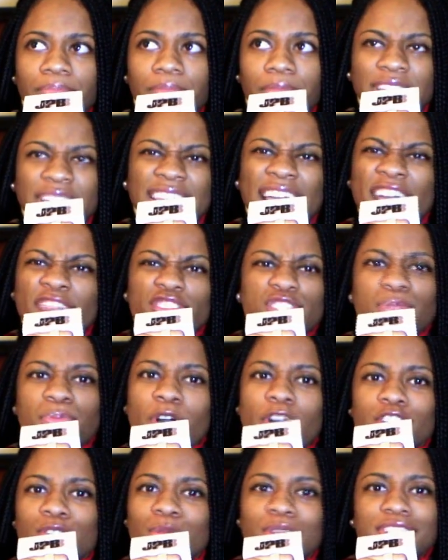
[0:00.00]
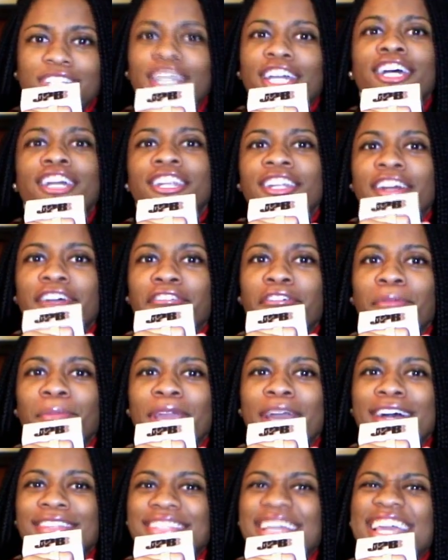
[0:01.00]
but that response wasn't good enough for
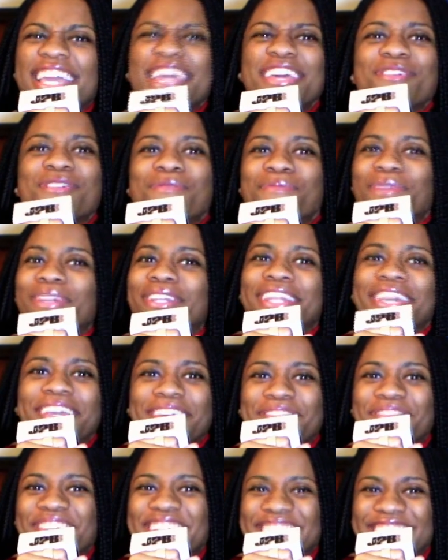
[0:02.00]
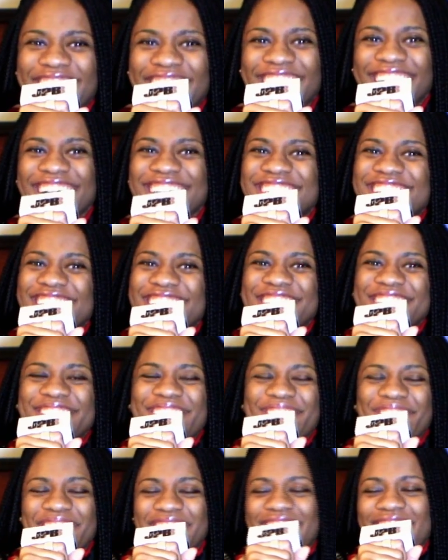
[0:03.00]
me. I was like, he don't believe me yet. I said, you
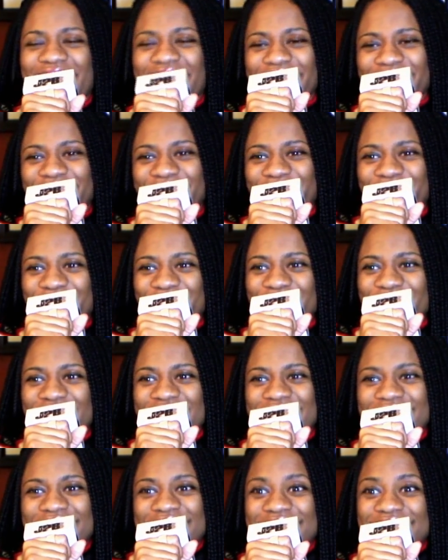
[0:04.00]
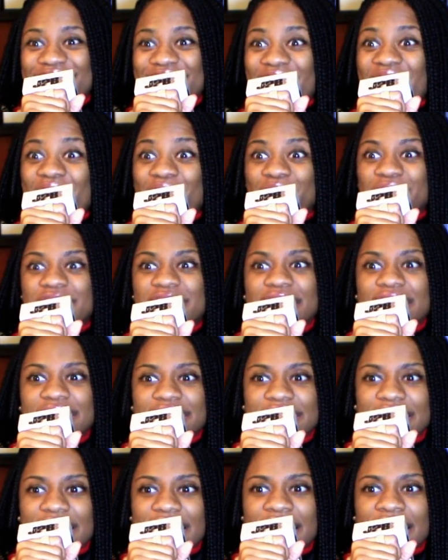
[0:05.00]
know what? All right, cool. So I was
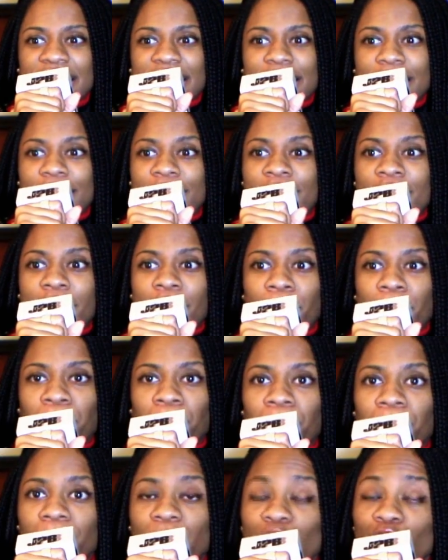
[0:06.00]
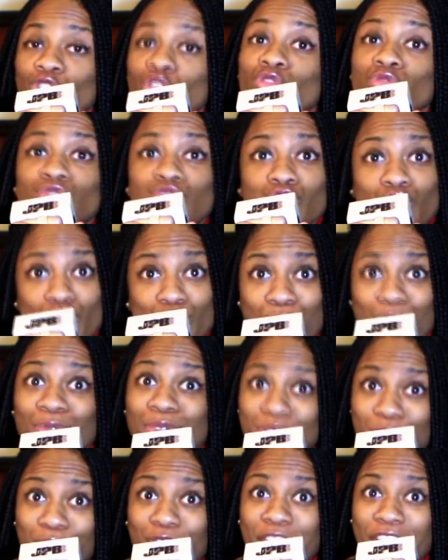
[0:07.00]
16 and YouTube
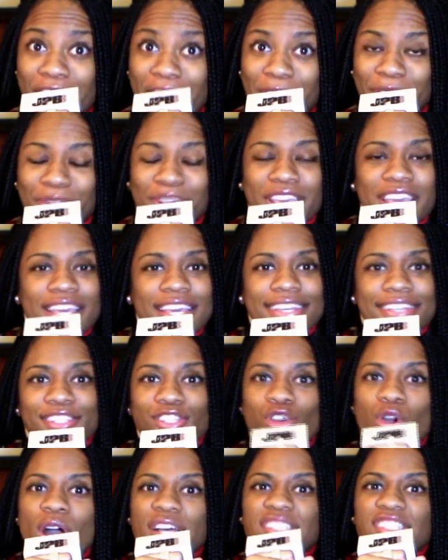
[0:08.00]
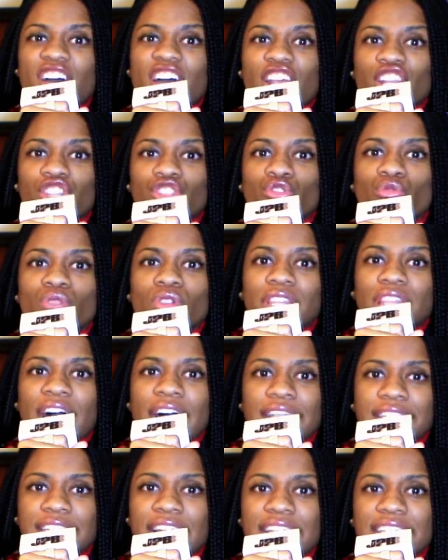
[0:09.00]
was around. So I started
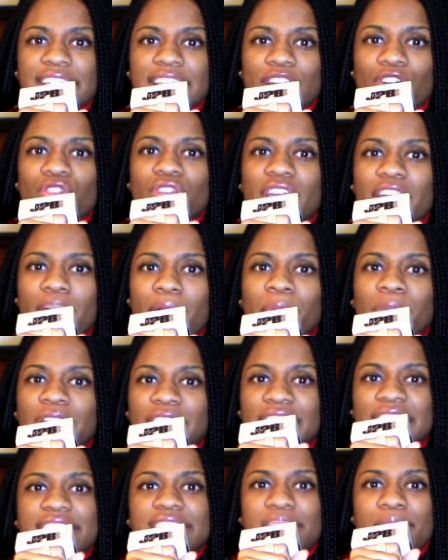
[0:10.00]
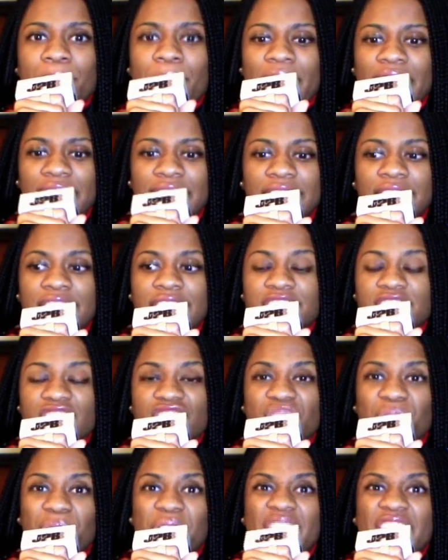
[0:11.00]
utilizing. I said, okay, I'm going to get somebody to listen
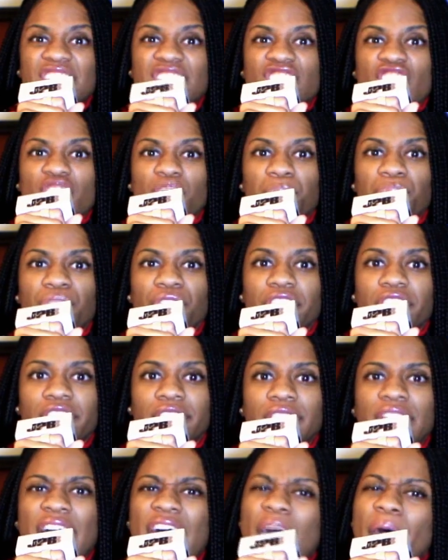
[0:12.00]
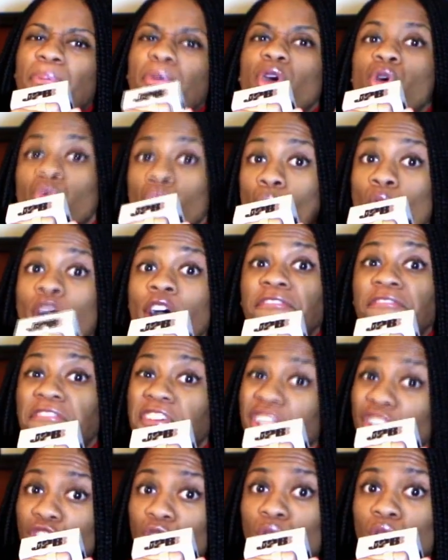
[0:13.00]
to me. I put one
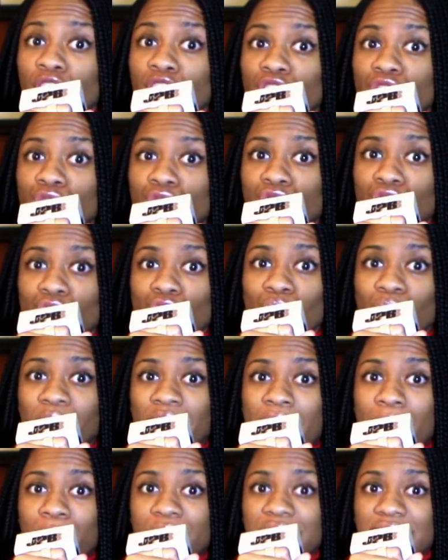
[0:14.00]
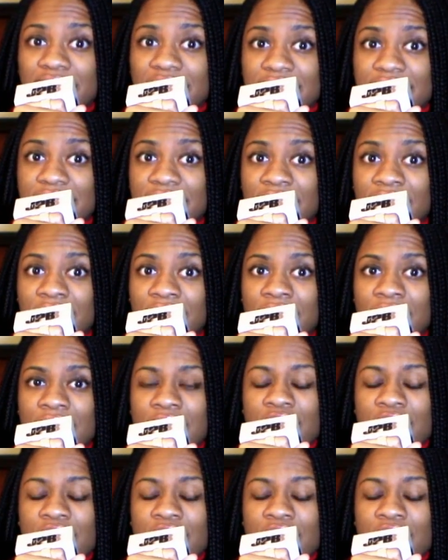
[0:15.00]
video on YouTube when I was 16.